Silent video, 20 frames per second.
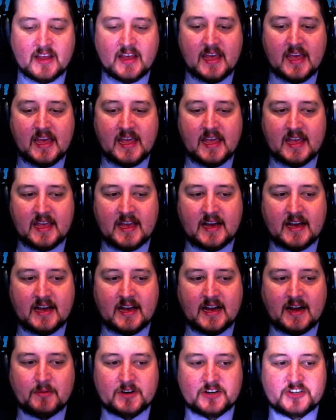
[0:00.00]
a uh,
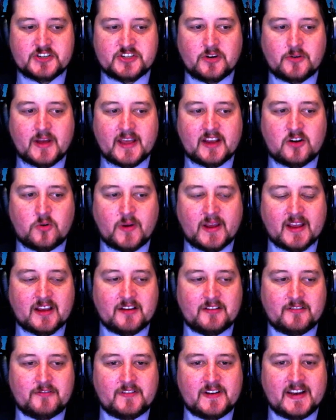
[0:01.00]
I want to show a
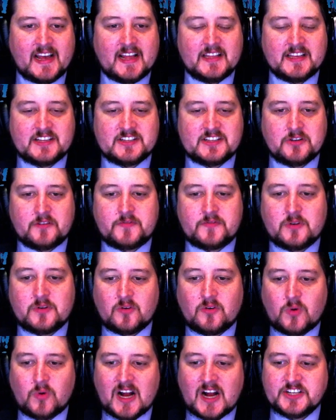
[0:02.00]
quick finale. So if you
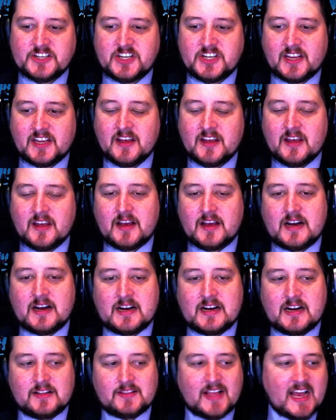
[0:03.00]
are watching
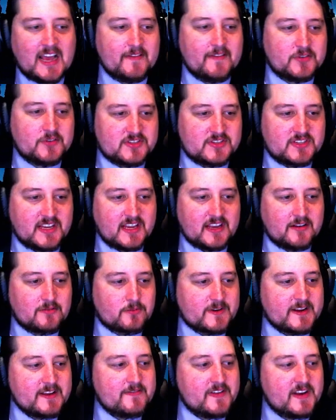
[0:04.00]
uh, live, you'll see a
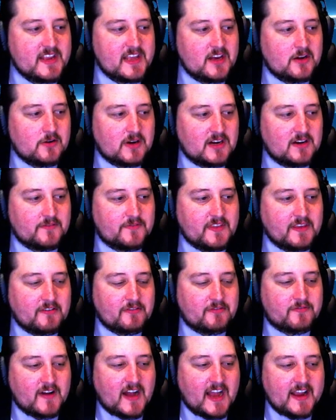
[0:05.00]
re-video of the
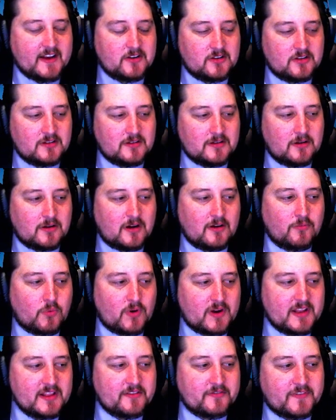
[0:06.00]
final uh,
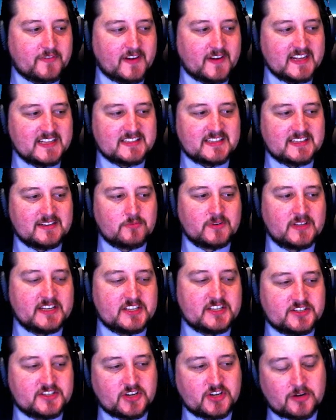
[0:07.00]
one of the fights that really
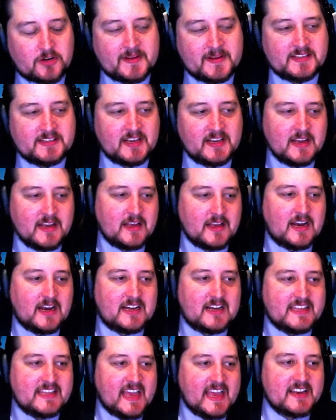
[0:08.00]
determined
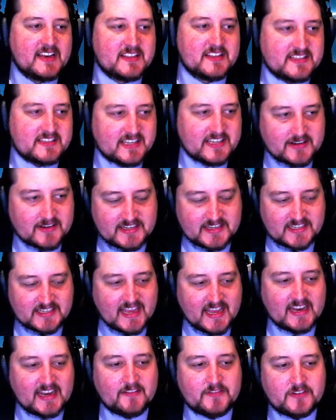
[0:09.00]
uh, the end of the series.
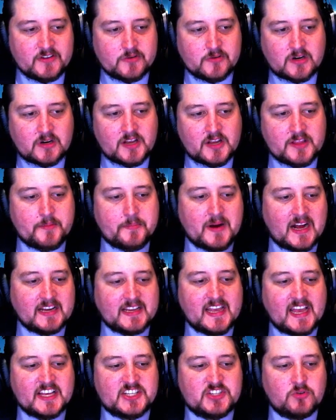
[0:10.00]
And if you are on the
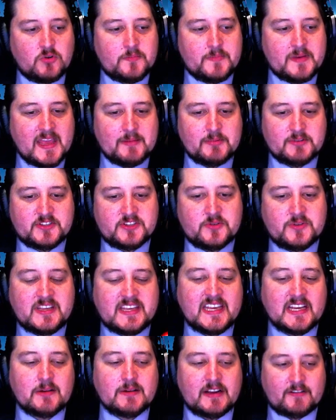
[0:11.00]
podcast, you will be able to
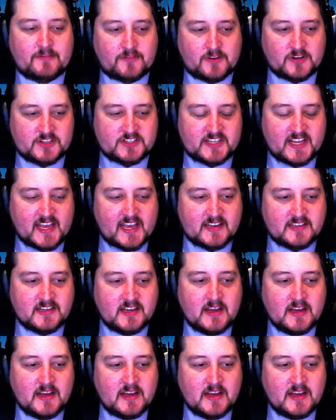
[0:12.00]
hear it firsthand,